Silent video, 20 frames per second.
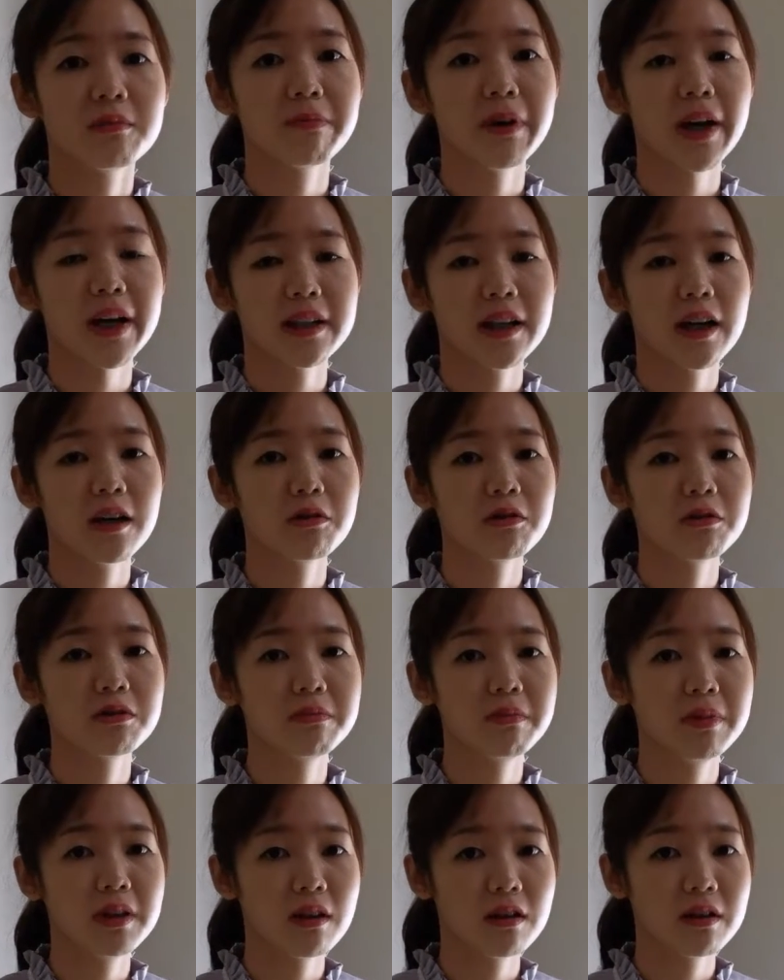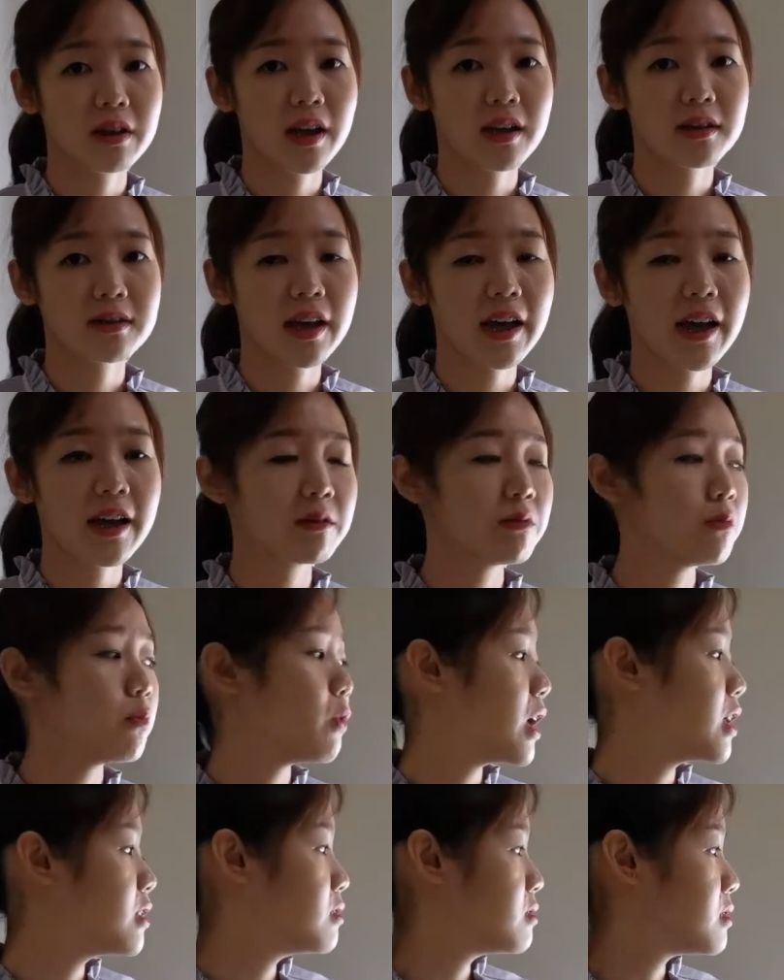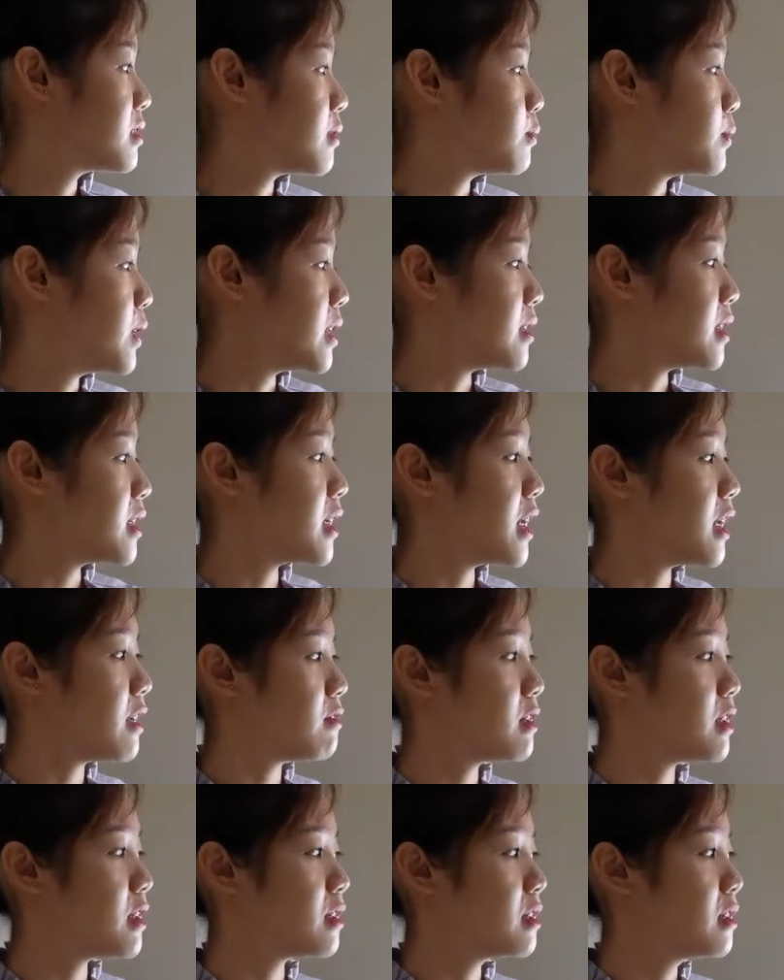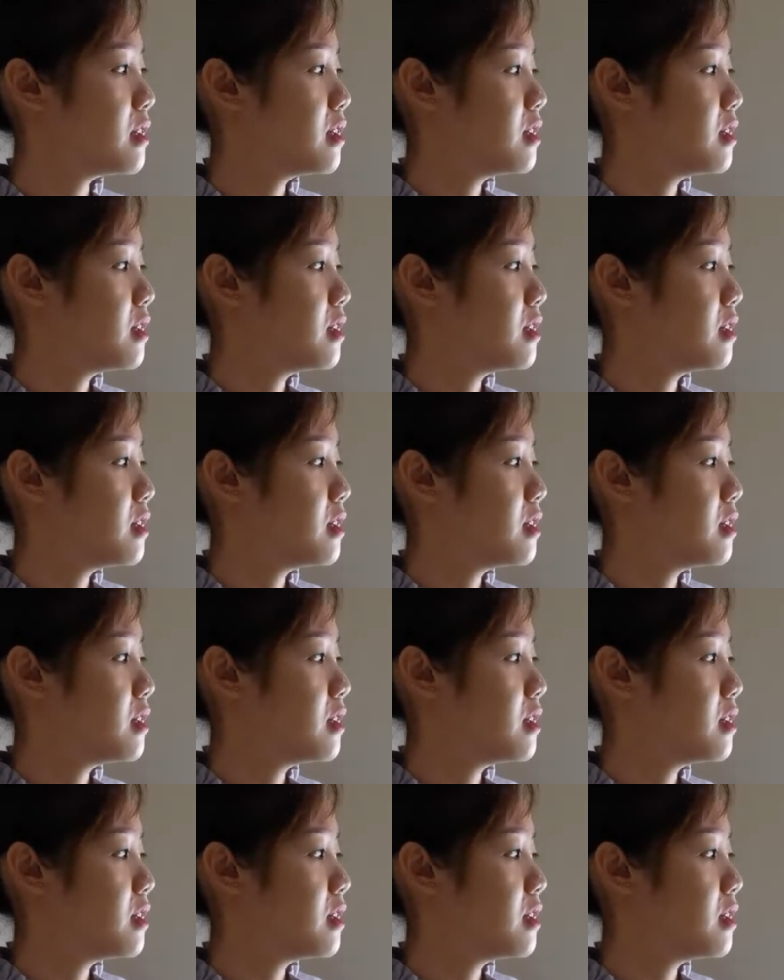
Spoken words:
pack their own belongings and went to the waiting area.